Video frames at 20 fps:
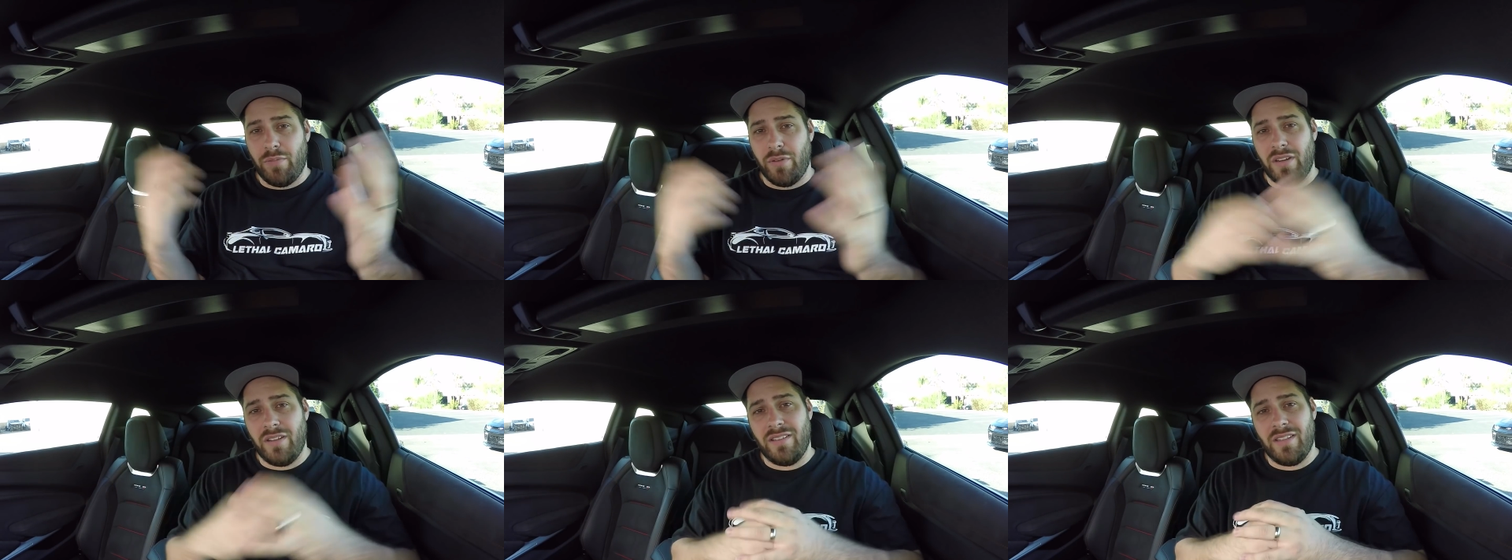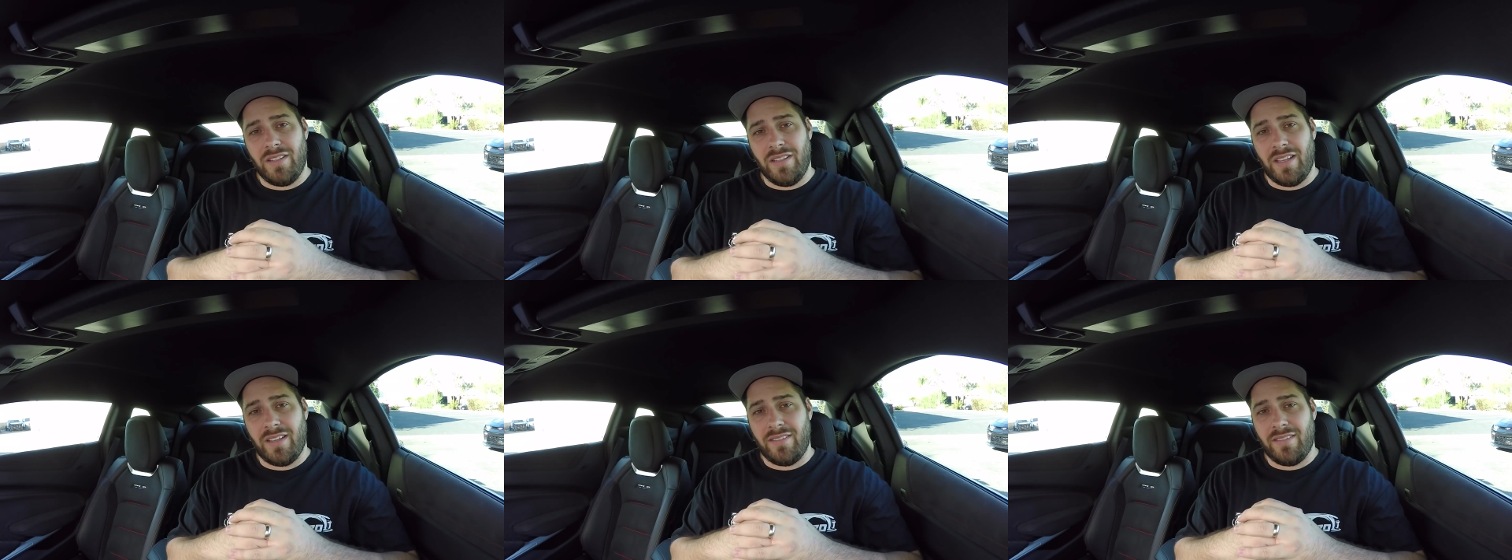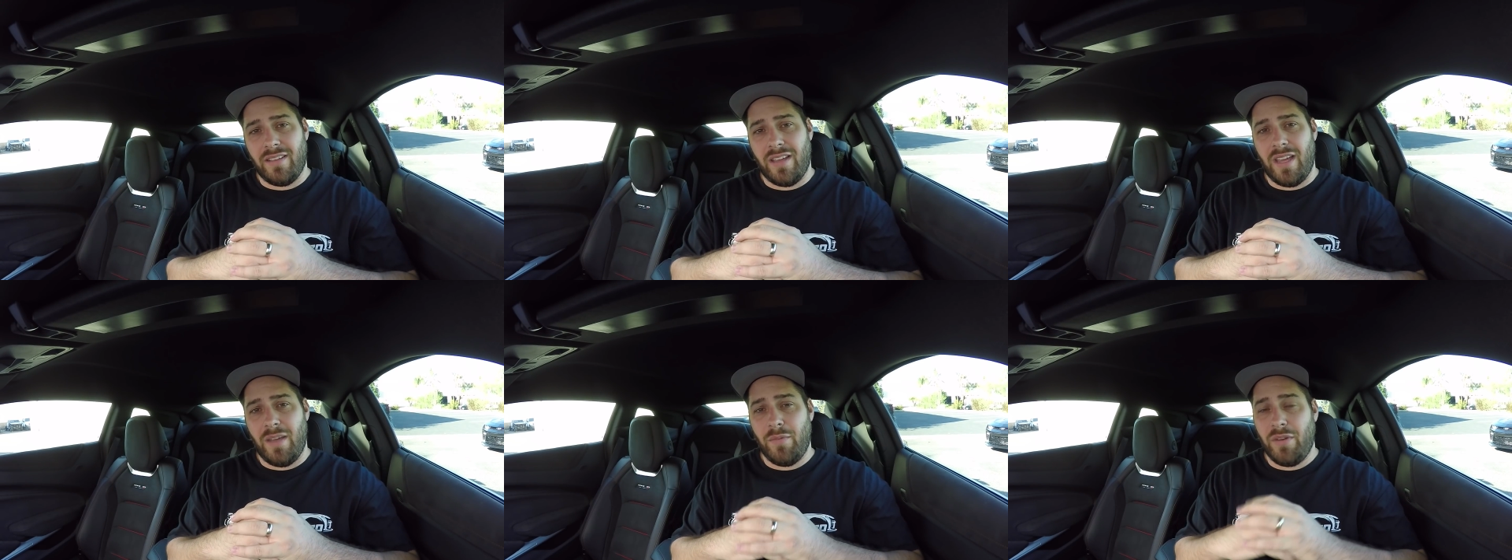But until next
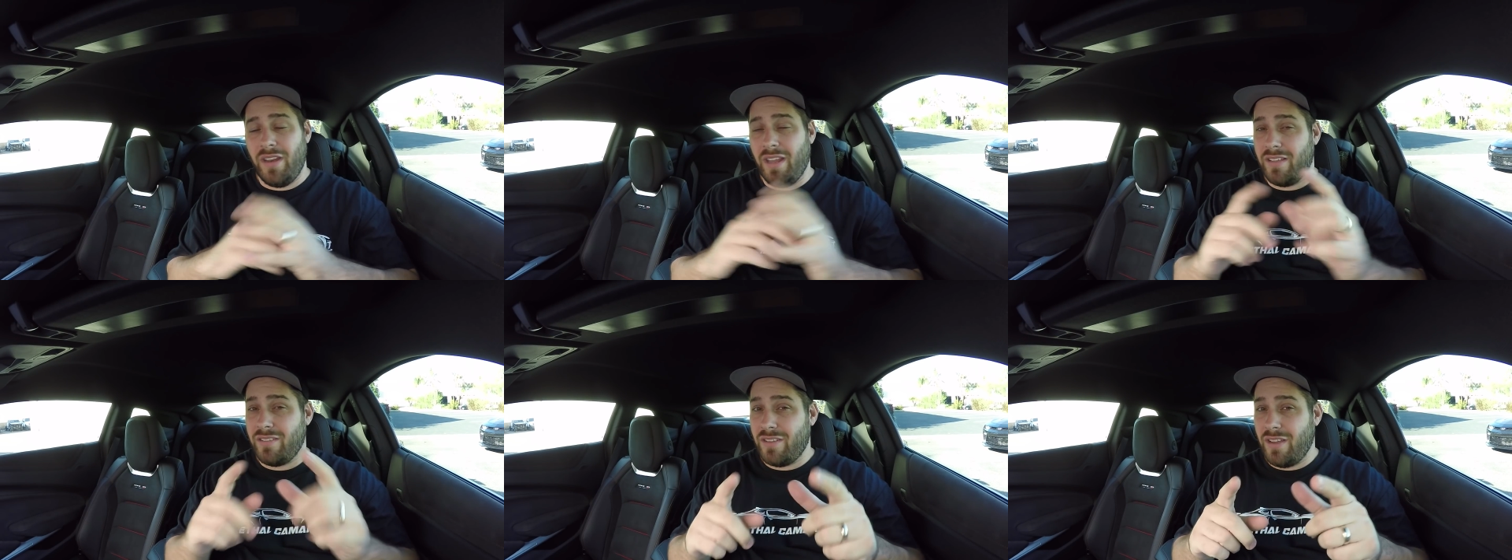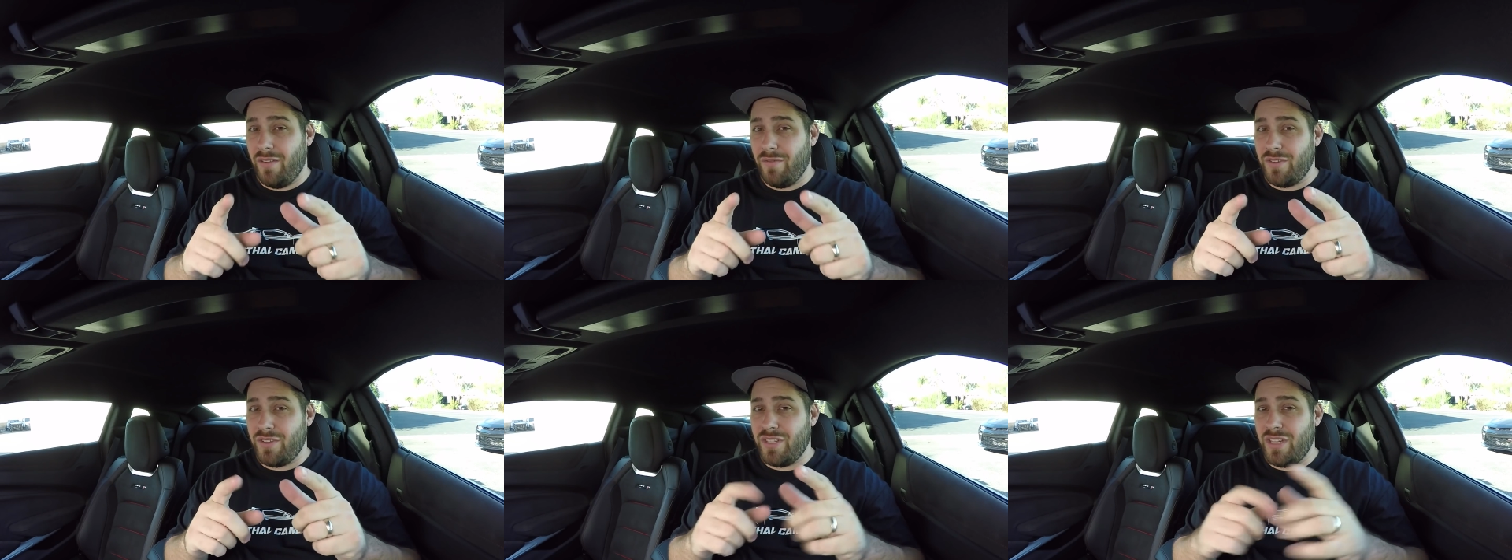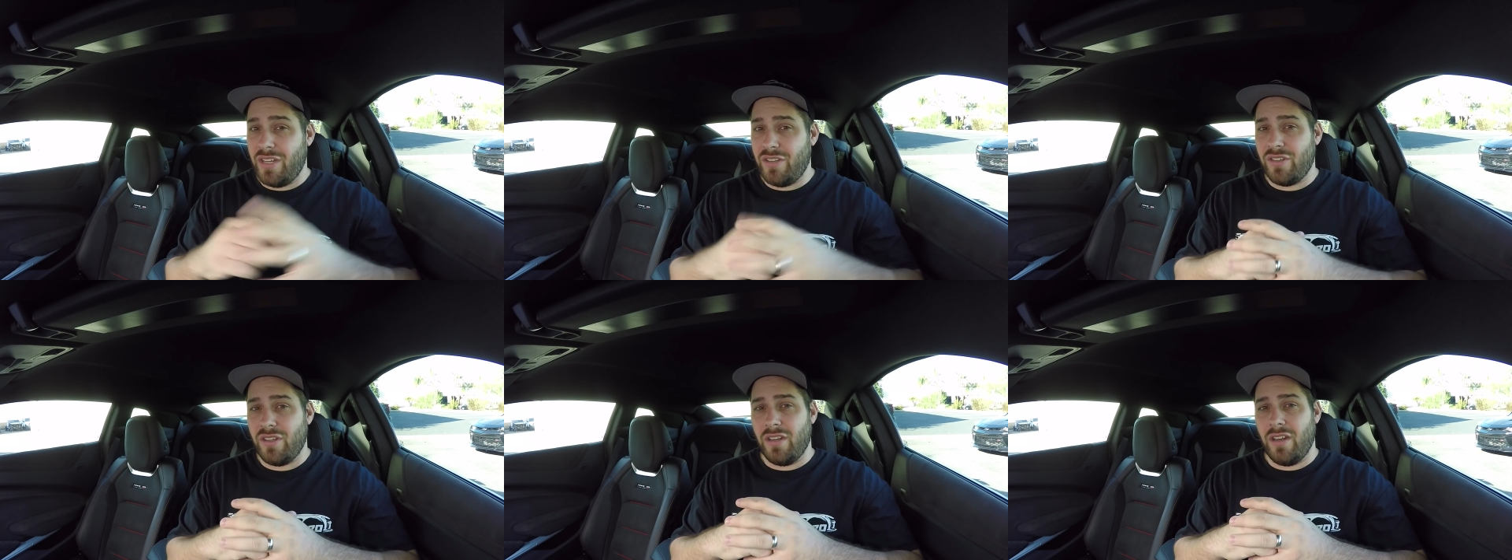time and next
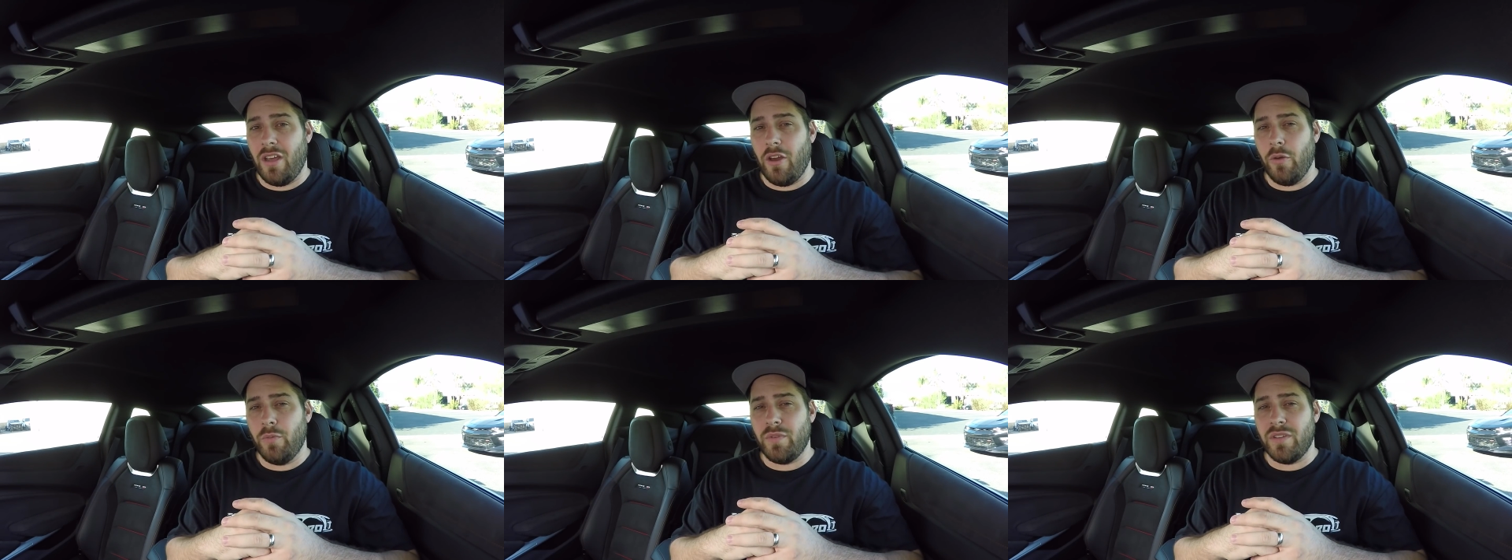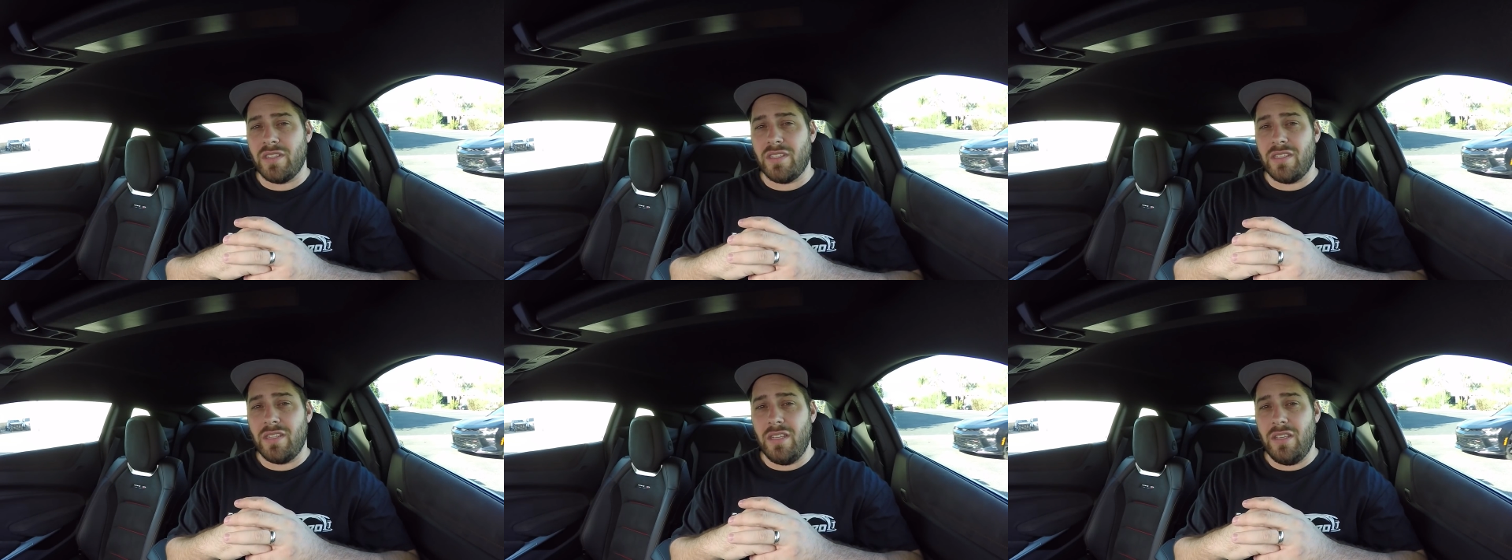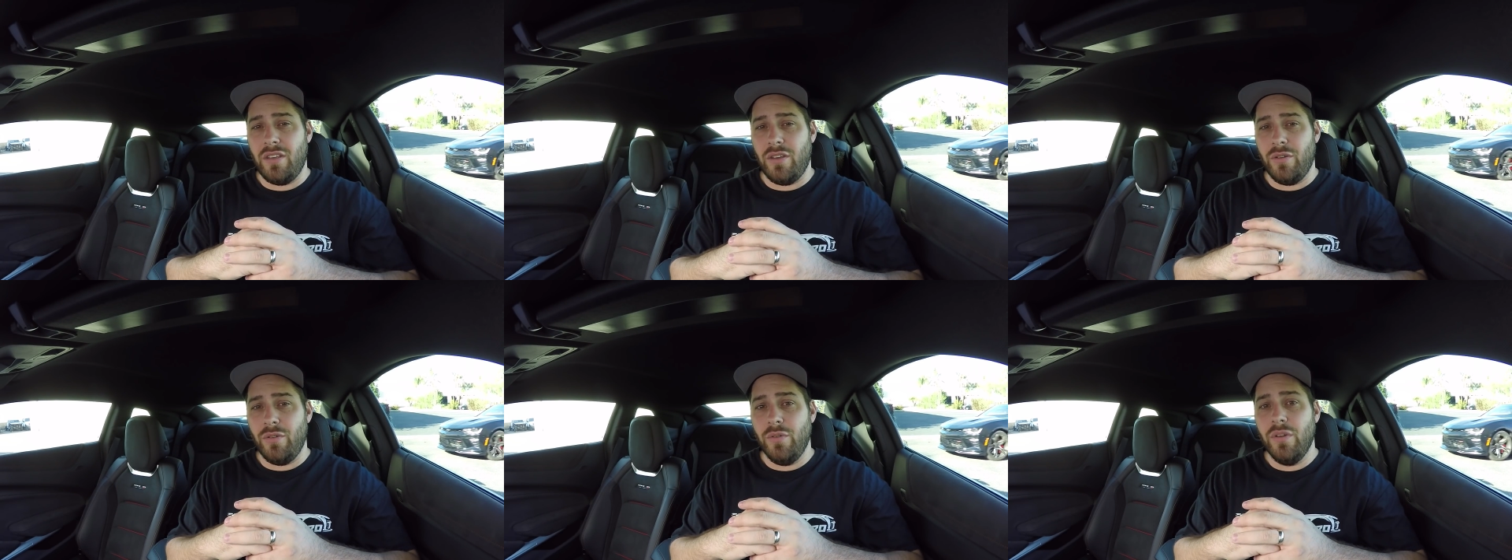conversation, hope to see
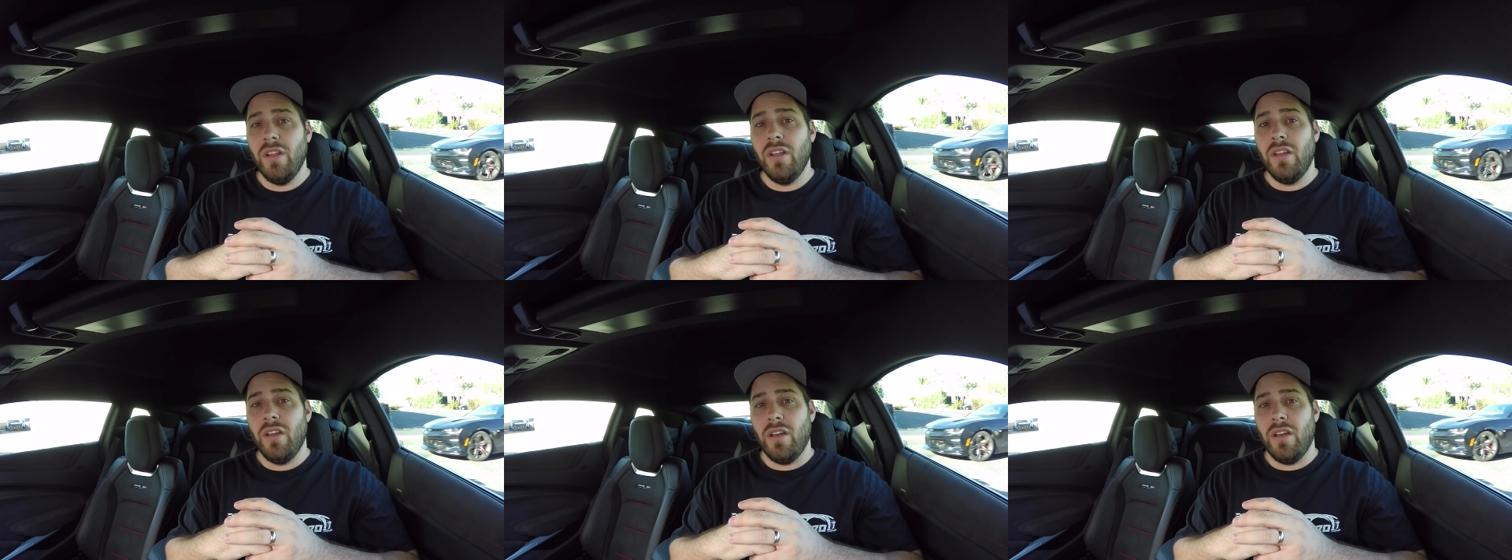you